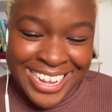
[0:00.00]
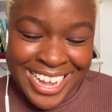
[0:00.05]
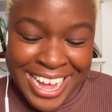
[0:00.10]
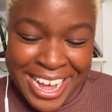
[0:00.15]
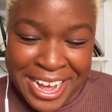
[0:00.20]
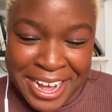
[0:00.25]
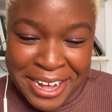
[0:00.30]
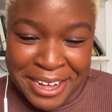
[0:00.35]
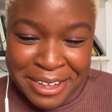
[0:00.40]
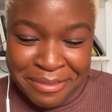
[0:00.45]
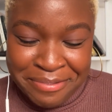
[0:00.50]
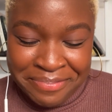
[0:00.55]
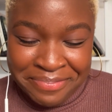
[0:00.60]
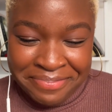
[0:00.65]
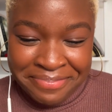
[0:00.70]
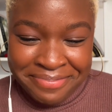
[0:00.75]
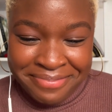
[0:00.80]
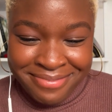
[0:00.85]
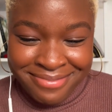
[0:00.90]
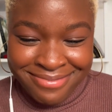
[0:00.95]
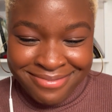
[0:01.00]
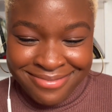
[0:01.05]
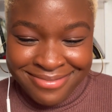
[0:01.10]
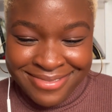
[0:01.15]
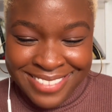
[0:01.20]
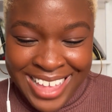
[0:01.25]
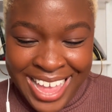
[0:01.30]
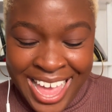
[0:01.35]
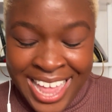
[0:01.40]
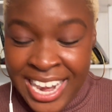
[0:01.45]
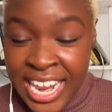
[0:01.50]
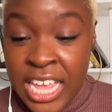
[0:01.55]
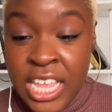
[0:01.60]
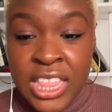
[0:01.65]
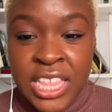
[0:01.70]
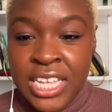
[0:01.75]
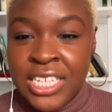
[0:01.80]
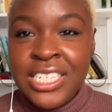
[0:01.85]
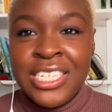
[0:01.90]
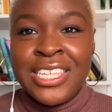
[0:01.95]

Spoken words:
And like this